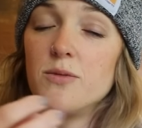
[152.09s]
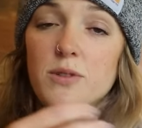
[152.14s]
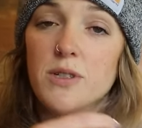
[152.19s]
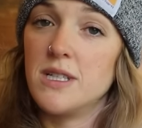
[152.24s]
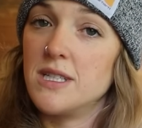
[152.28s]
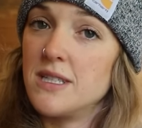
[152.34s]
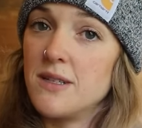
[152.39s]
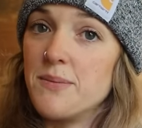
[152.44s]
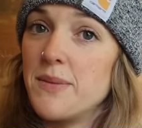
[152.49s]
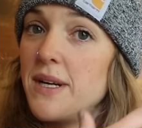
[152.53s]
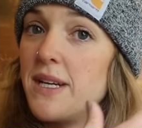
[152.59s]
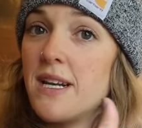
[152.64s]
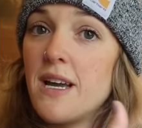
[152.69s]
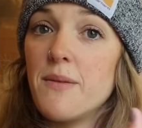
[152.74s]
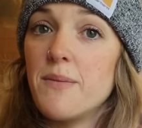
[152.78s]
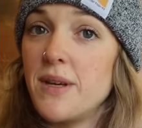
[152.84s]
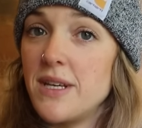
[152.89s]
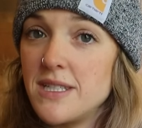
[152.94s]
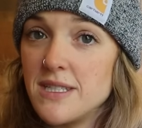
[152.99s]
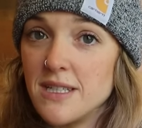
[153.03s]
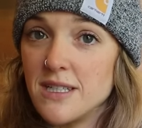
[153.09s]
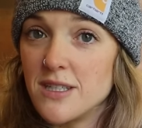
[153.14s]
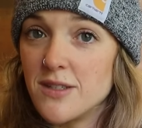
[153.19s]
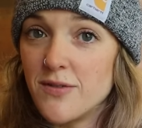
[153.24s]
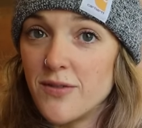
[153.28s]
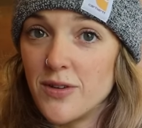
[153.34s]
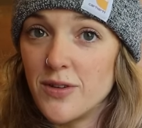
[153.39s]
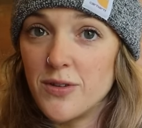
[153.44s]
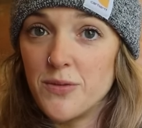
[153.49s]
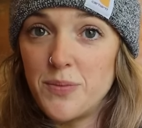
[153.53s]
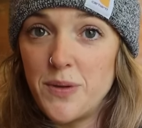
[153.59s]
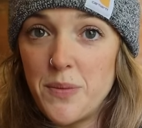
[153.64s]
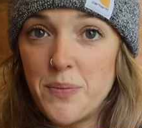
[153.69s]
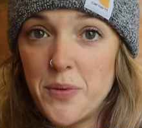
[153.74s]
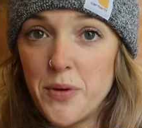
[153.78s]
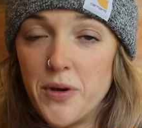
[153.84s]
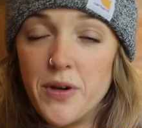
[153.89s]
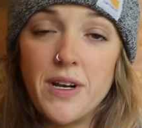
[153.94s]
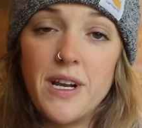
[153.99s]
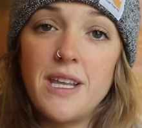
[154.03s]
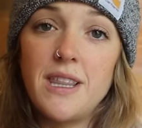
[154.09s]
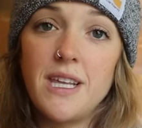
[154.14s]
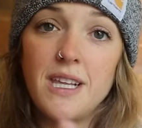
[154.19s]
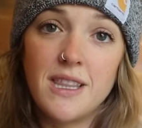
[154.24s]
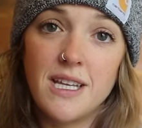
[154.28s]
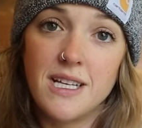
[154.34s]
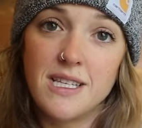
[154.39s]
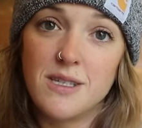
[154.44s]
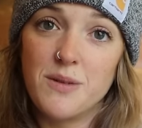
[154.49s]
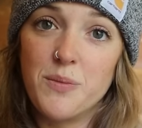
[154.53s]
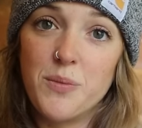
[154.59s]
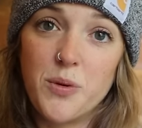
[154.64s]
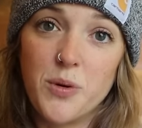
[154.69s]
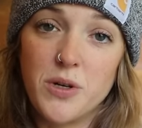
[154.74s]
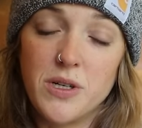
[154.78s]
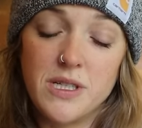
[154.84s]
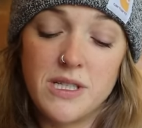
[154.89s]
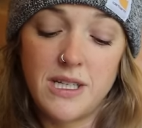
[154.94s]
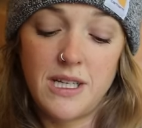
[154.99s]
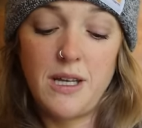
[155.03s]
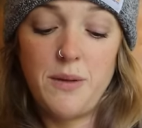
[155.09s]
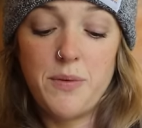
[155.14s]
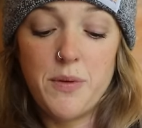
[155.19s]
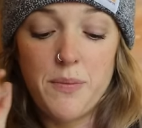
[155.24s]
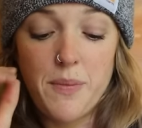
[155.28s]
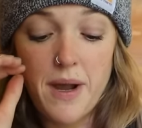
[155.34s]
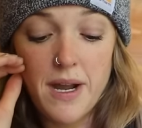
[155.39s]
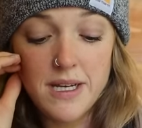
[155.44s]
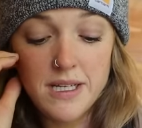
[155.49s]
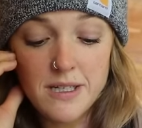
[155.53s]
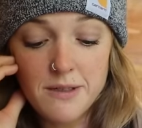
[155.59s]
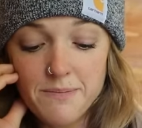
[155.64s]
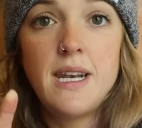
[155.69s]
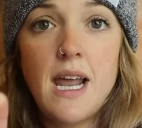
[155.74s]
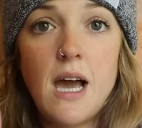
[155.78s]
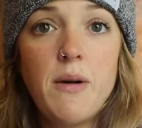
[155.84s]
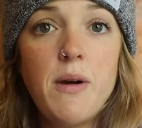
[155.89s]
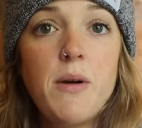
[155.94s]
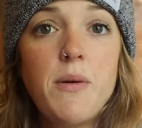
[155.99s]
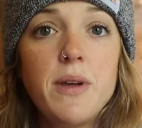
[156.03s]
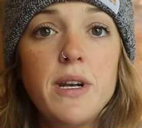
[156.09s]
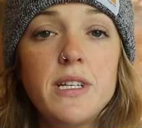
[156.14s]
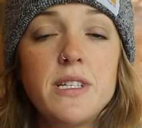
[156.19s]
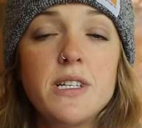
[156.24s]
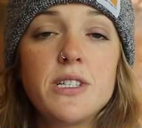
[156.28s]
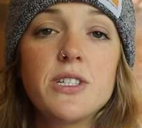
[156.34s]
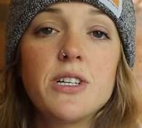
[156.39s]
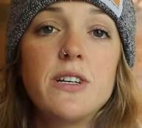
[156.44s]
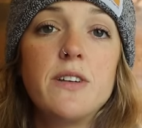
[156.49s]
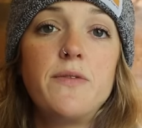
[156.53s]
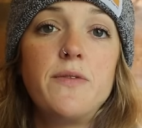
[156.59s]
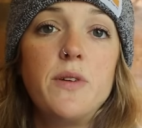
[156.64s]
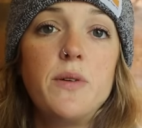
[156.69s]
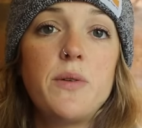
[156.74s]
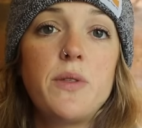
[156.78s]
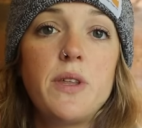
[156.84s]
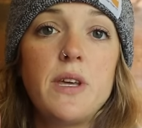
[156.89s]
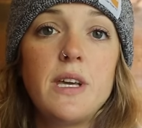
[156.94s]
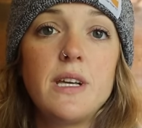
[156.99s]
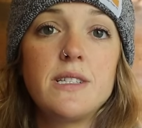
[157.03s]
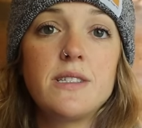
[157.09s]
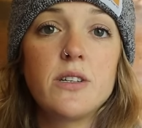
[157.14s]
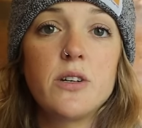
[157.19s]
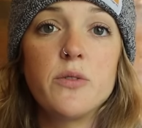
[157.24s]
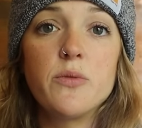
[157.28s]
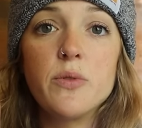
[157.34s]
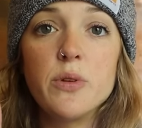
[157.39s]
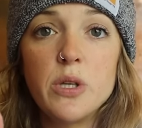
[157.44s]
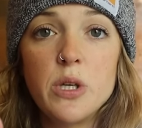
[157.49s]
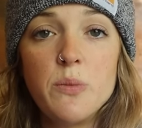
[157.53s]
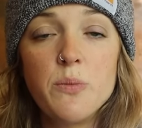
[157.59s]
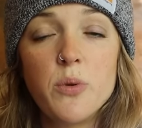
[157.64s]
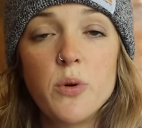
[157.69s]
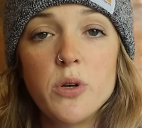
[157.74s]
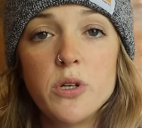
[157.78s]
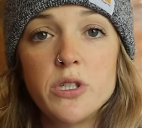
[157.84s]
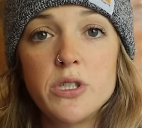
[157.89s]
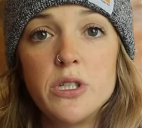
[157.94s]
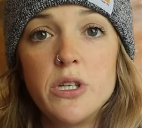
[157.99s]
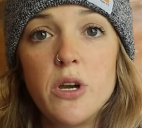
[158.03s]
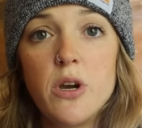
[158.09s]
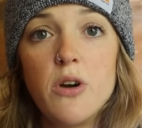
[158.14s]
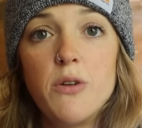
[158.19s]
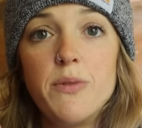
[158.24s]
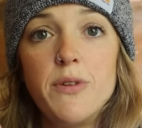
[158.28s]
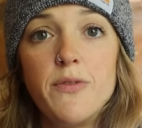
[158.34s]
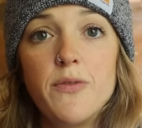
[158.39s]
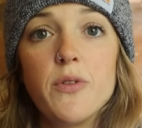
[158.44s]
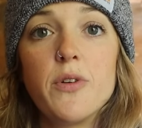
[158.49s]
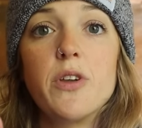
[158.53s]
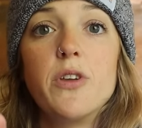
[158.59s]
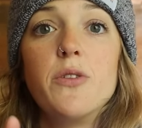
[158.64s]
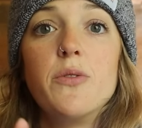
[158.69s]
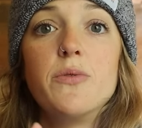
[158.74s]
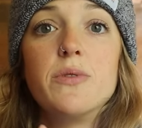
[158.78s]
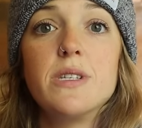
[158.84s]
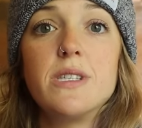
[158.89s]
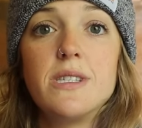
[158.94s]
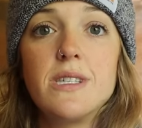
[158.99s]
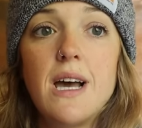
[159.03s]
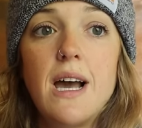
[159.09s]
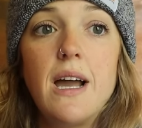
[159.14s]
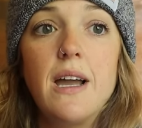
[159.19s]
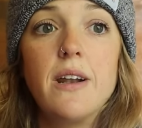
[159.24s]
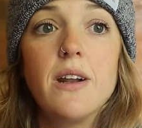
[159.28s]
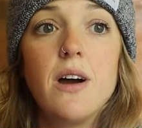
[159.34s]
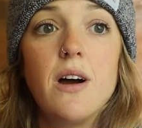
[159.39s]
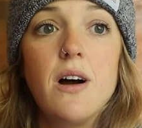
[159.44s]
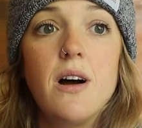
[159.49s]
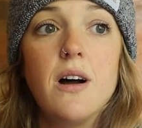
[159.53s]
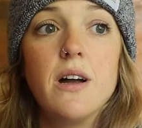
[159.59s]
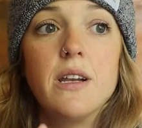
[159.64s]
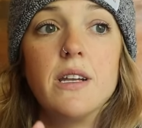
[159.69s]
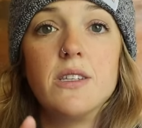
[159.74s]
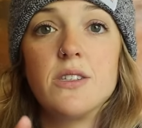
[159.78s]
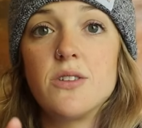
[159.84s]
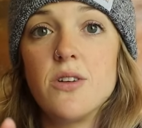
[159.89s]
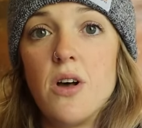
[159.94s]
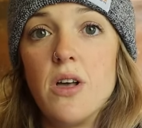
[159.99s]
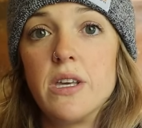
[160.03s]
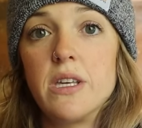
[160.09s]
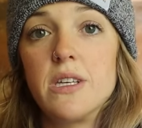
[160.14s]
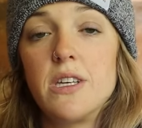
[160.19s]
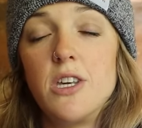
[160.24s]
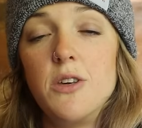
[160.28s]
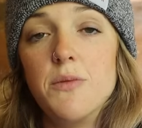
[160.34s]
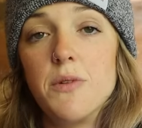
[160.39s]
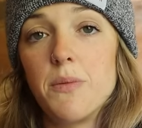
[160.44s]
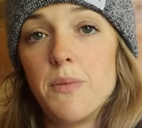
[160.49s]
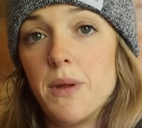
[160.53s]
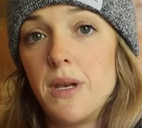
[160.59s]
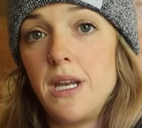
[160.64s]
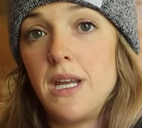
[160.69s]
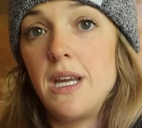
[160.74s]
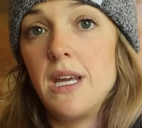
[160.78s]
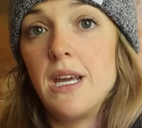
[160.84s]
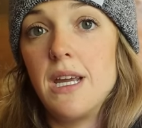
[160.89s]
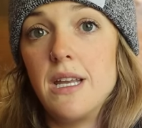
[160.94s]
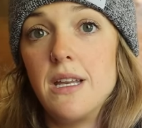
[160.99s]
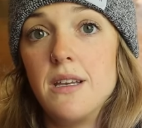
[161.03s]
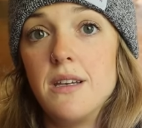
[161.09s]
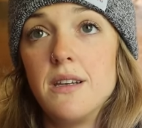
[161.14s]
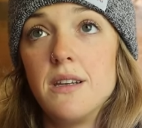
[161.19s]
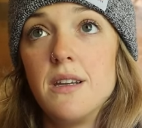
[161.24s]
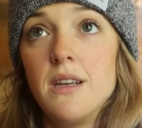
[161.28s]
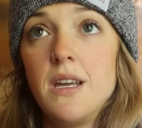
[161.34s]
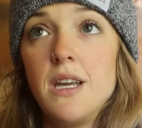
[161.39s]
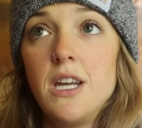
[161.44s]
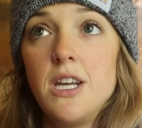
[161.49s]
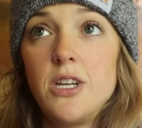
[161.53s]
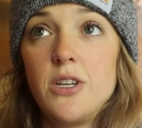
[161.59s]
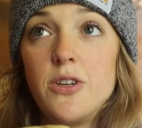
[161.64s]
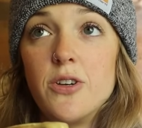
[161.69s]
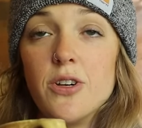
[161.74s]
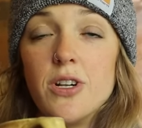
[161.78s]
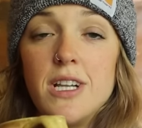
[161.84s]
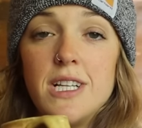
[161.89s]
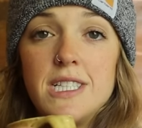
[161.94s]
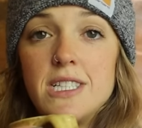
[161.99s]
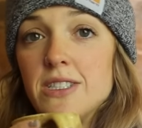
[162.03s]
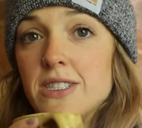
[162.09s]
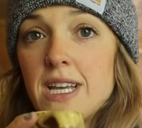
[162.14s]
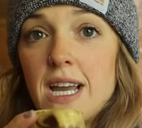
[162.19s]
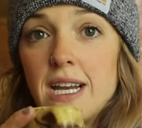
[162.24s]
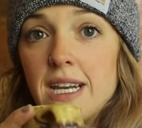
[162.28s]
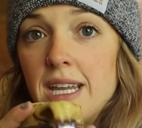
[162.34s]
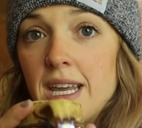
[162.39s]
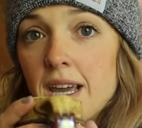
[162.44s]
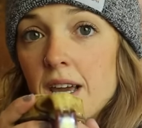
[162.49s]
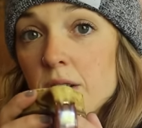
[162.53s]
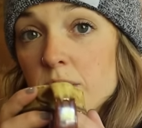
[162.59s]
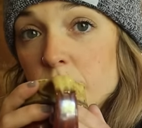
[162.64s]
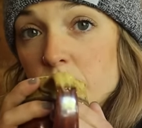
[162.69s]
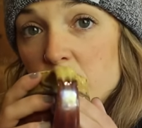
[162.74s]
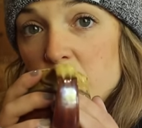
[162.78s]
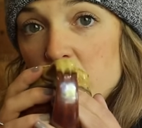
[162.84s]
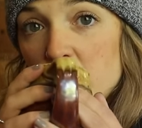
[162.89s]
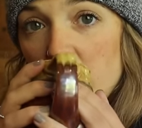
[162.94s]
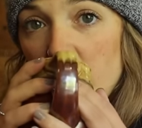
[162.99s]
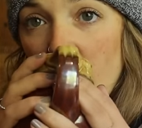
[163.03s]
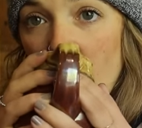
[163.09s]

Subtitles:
whereas it might not make sense for other people, and I think that's important to keep in mind. Now I want to touch on a few things that are really important to know before you decide on installing a cubic mini in your little tiny house.